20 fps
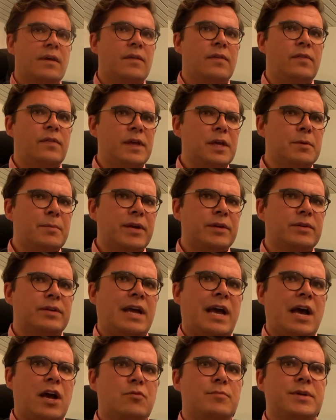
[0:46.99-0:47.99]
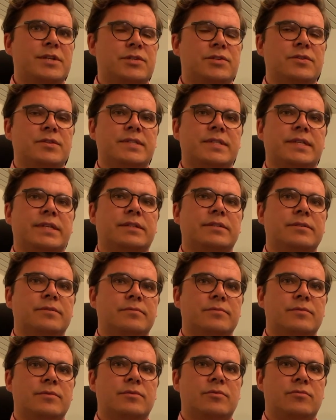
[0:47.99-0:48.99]
Think about how much you sit,
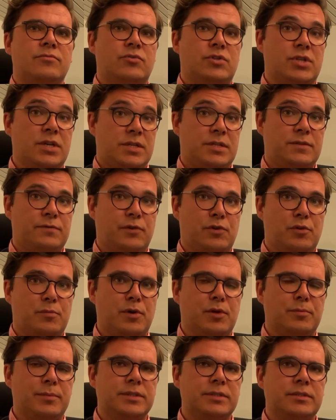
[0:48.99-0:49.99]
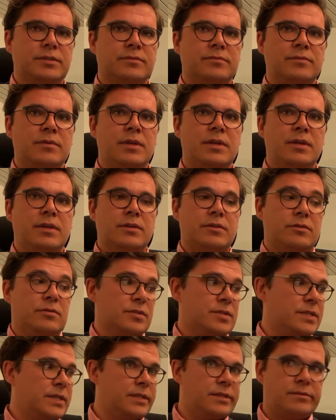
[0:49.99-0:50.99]
just for a moment.
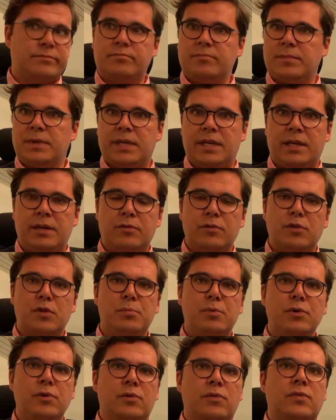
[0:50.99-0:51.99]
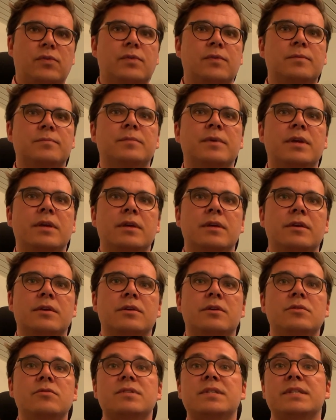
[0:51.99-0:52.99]
You sit here in the booth.
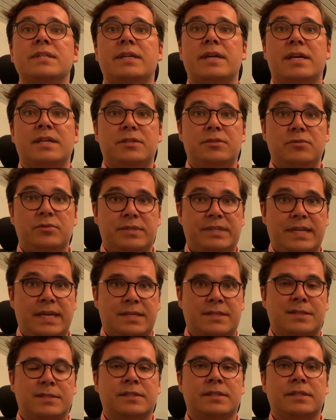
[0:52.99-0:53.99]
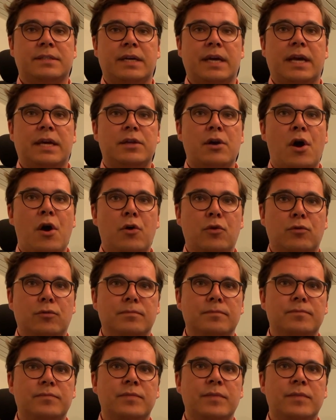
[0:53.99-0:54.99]
You sit at your desk, at
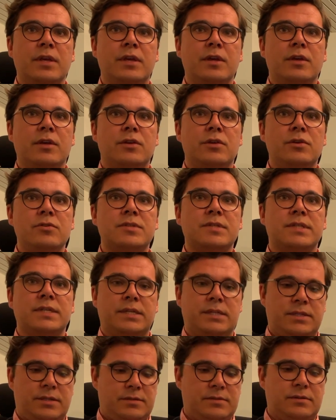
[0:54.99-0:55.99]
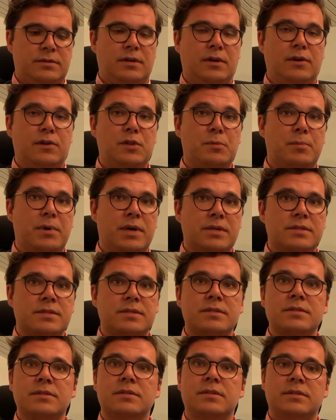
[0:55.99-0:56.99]
home. You sit on the
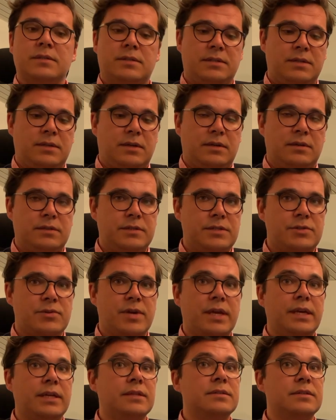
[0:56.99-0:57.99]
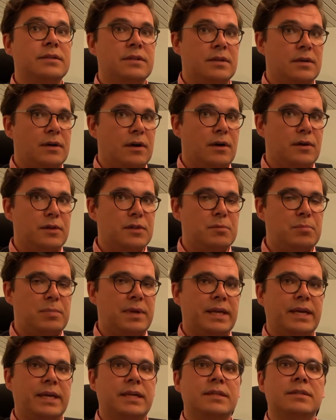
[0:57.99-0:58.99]
bus, on the train, on the
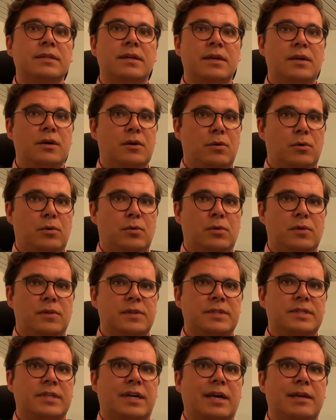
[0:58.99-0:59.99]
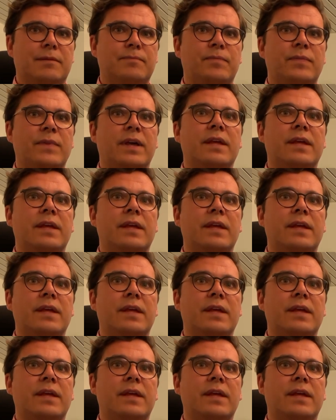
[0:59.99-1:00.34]
plane, all the time.